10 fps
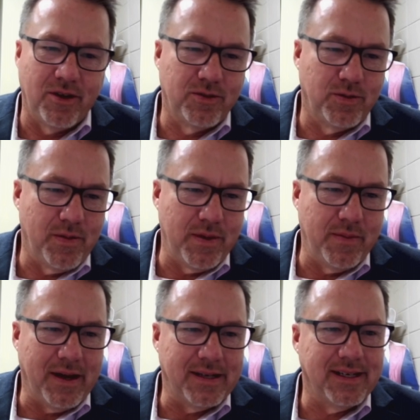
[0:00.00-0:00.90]
jokes with
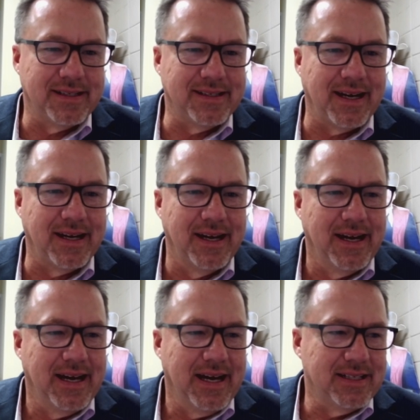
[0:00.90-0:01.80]
me, but I say it's like
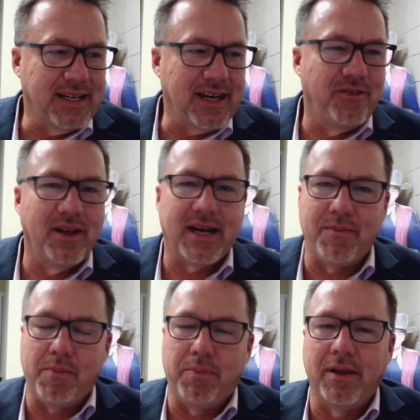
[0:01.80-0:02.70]
I feel
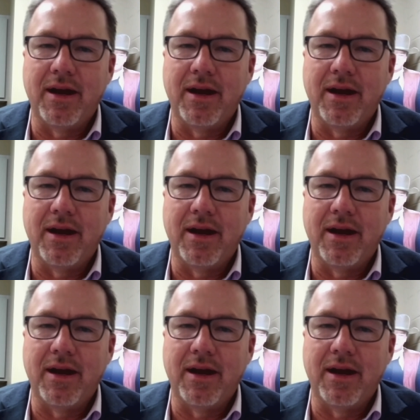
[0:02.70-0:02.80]
like I'm a